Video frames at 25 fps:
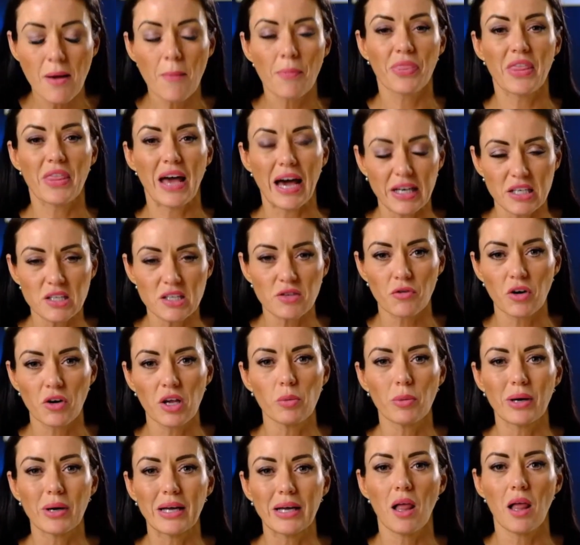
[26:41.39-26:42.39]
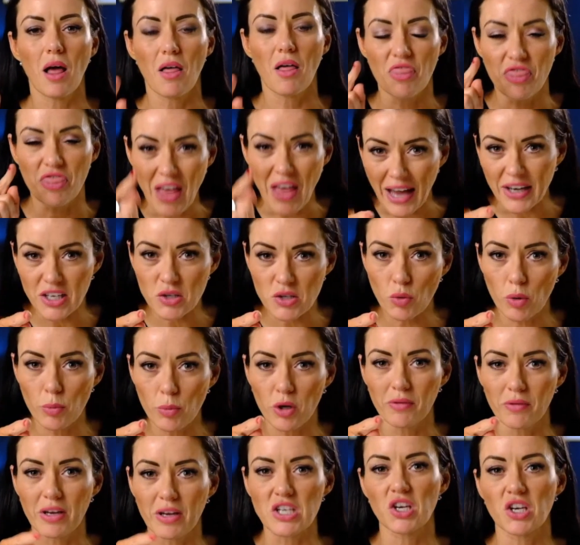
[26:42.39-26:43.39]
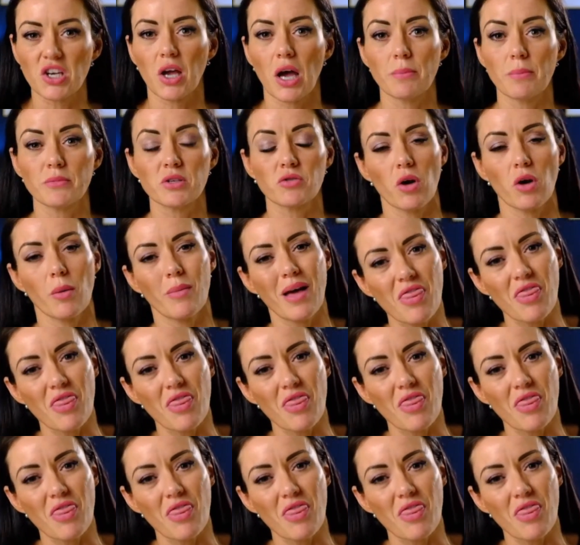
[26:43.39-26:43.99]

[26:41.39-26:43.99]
That is free will. That is where motivation comes from.